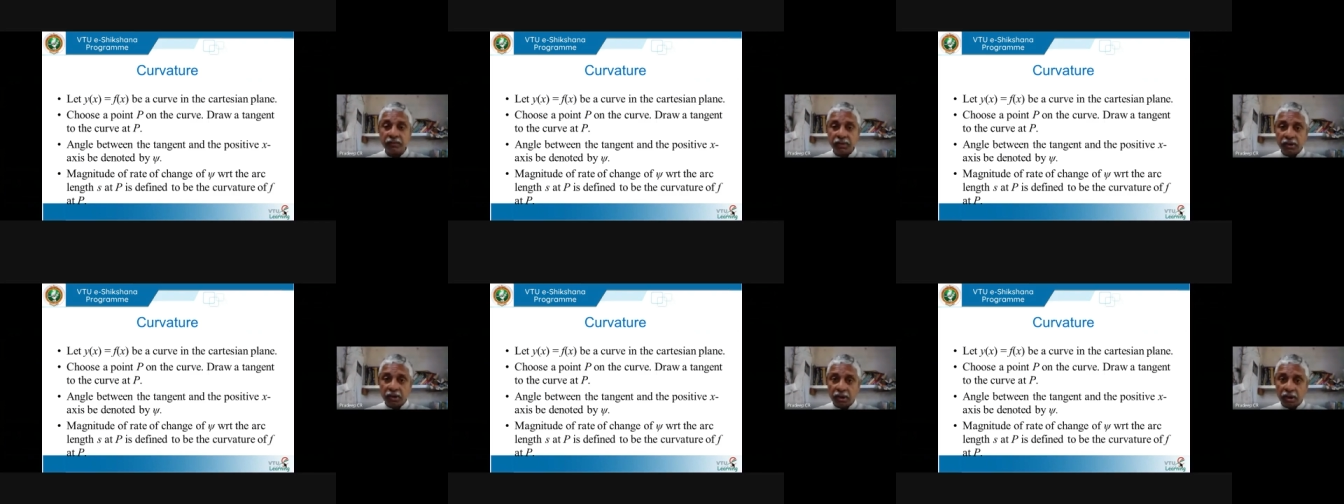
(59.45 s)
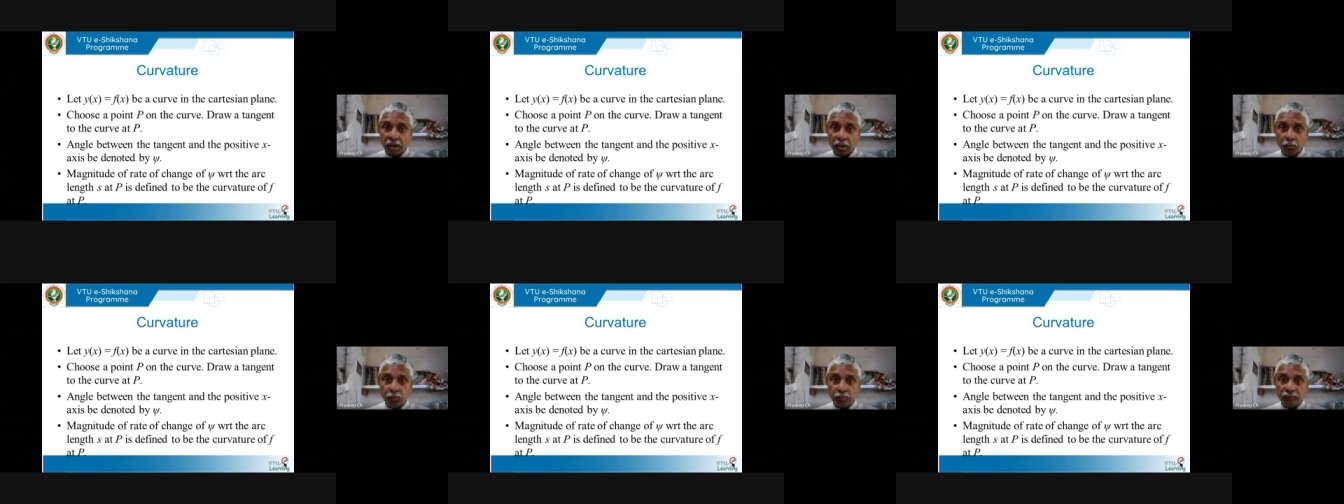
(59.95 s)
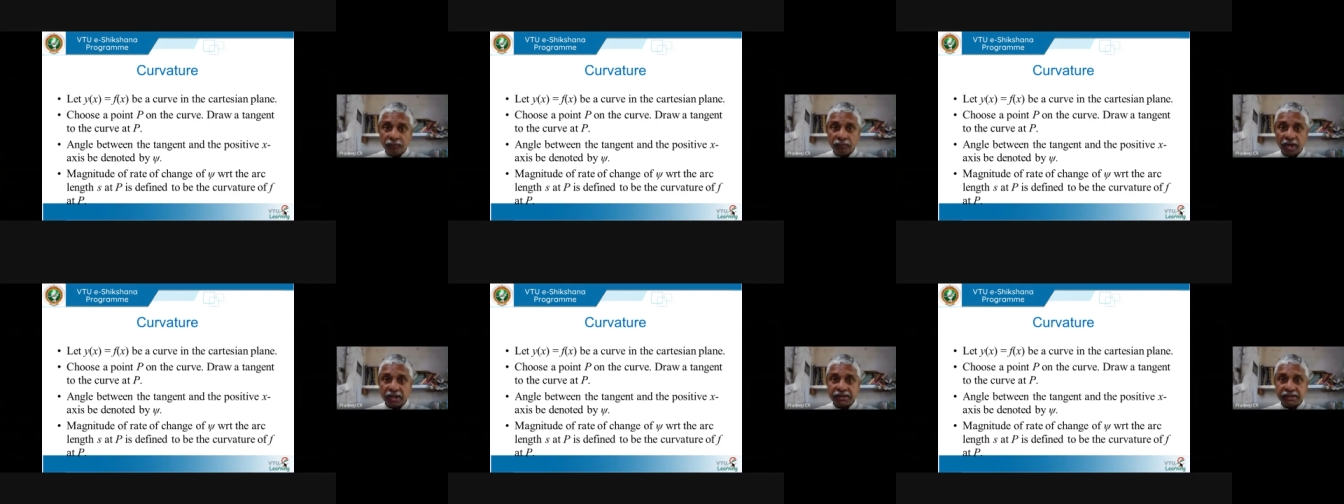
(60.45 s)
how fast I
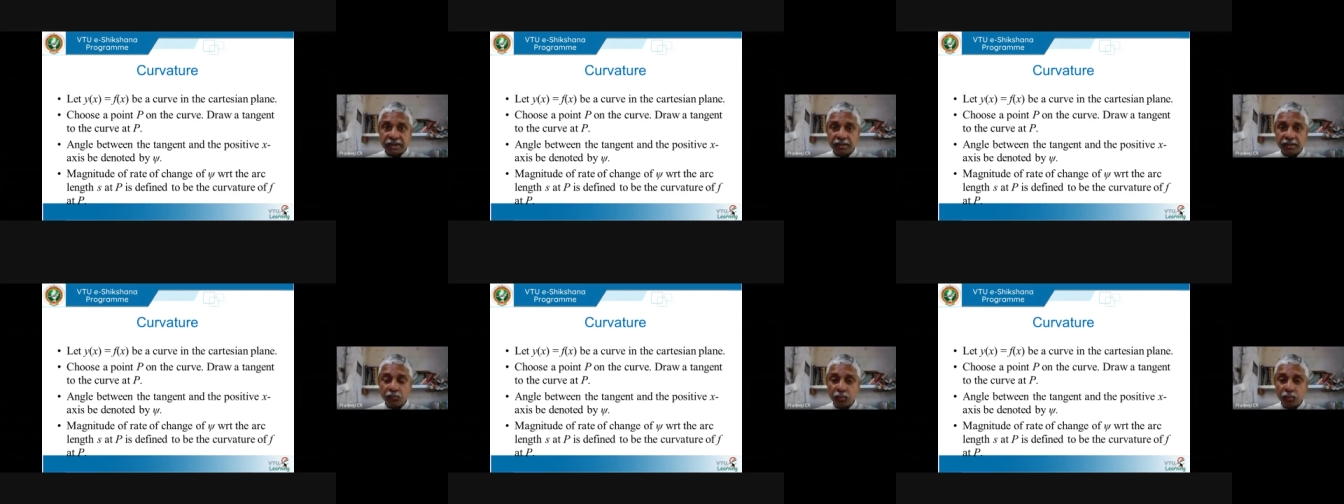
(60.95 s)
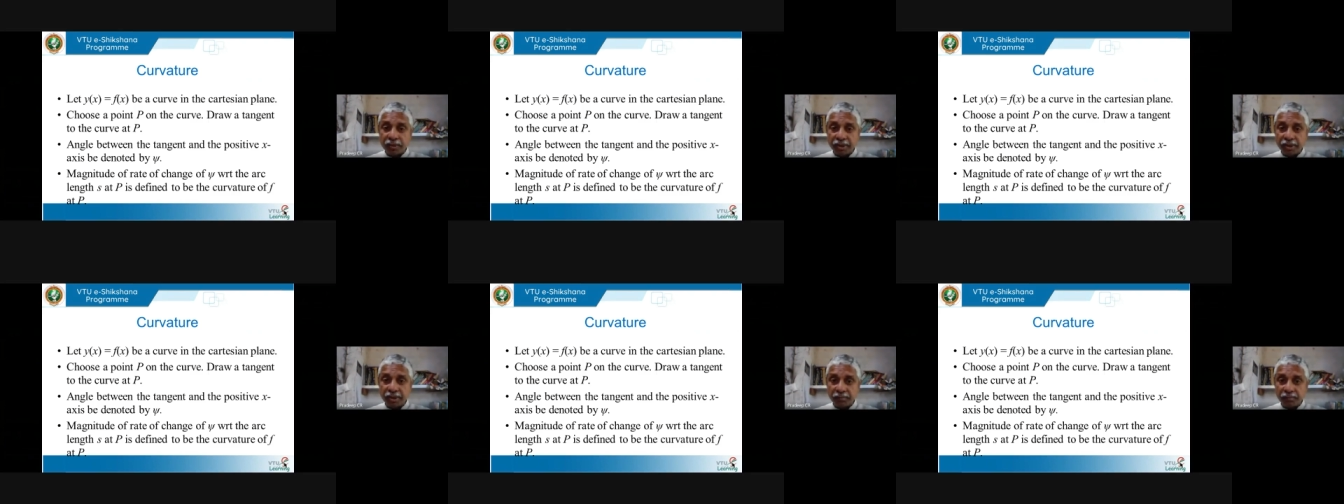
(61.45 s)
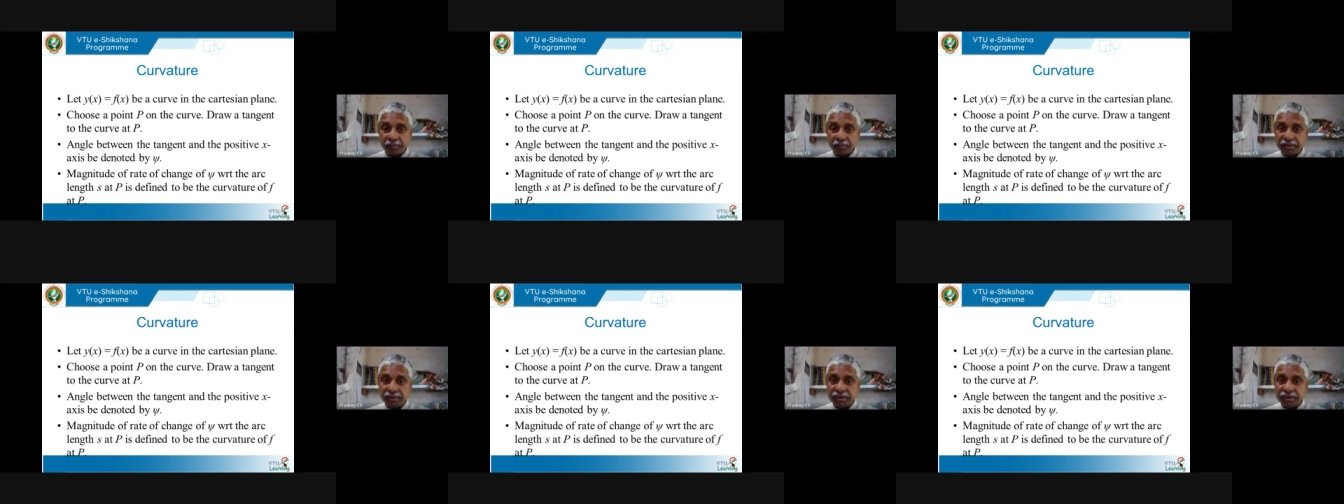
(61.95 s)
am moving means how much I am
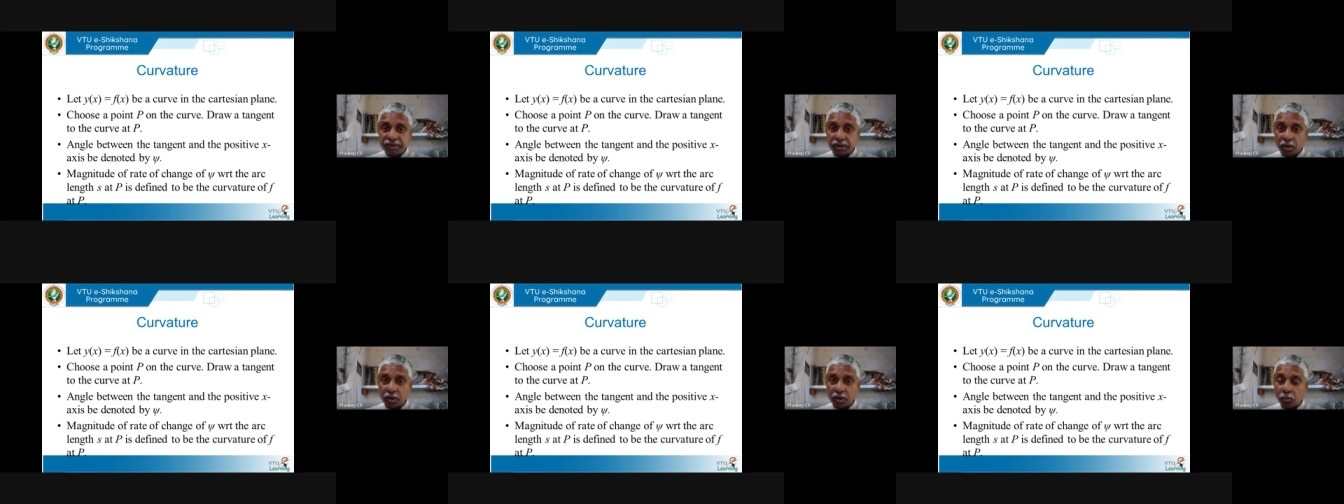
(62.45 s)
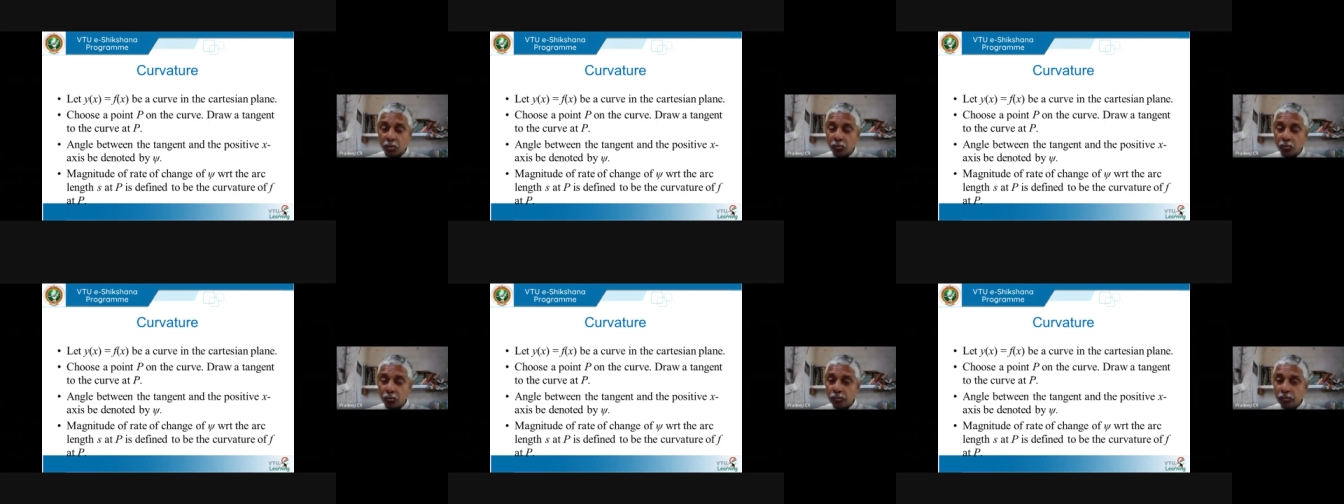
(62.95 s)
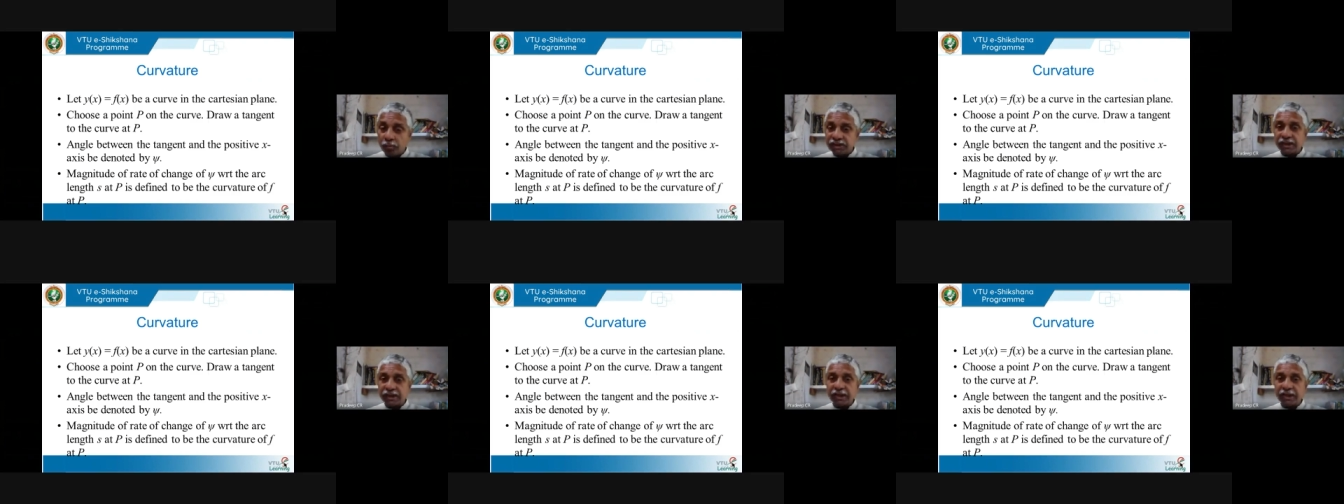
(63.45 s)
moving and how